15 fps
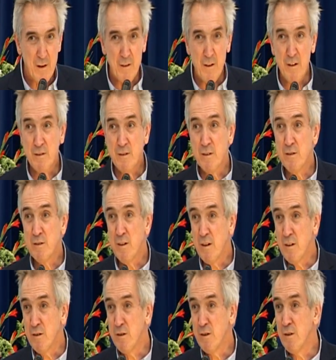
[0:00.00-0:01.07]
These
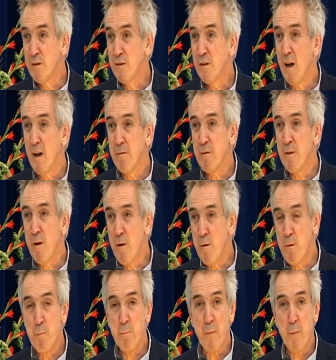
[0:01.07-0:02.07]
distinctions have no